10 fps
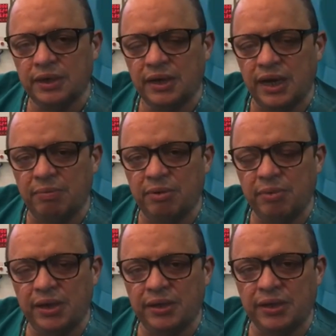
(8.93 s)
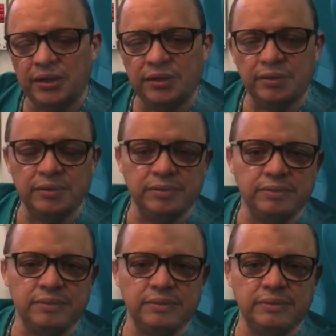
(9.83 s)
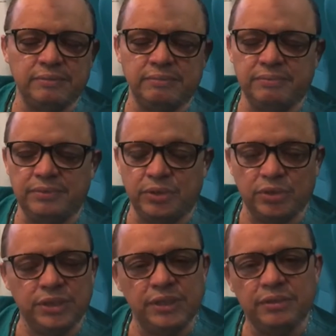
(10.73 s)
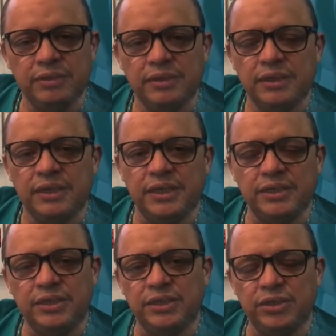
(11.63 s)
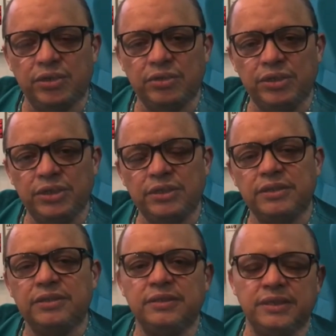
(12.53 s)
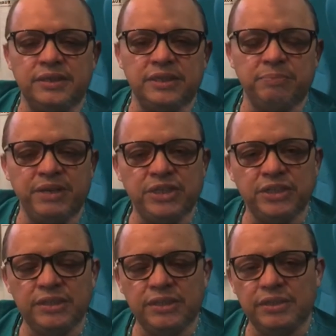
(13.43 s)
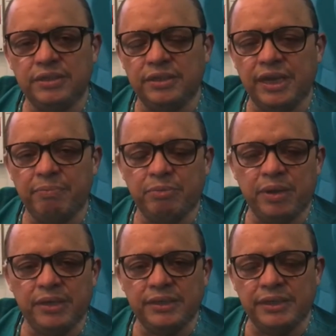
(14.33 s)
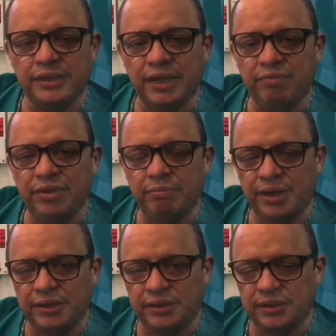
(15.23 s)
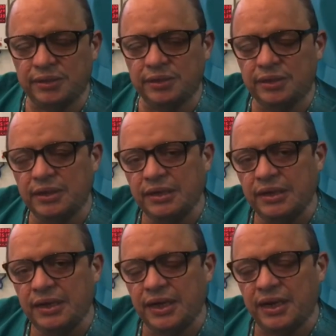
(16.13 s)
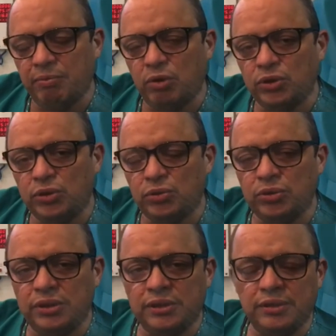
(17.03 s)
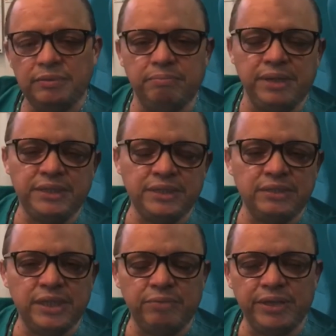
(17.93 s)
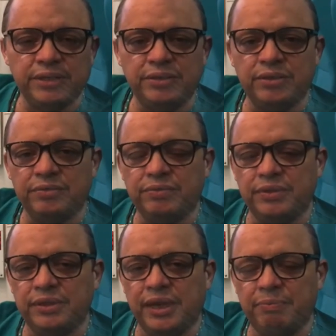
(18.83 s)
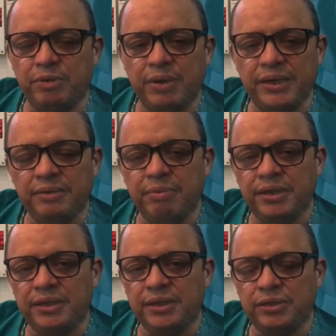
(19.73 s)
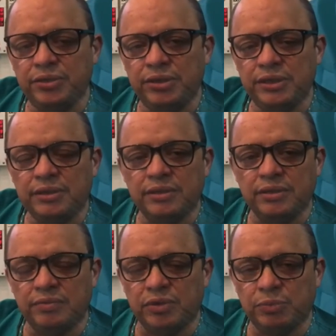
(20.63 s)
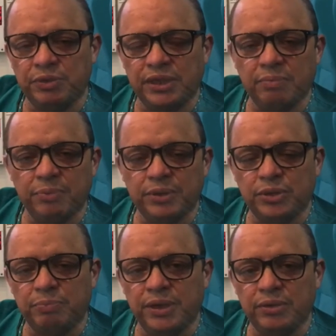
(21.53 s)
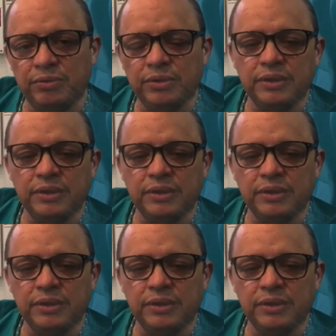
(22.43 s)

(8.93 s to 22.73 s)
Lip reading: I'm a medical doctor, anesthesiologist and a specialist in hyperbaric and diving medicine. And I'm also the medical director of the hyperbaric medical unit of Hospital Pedro Hispano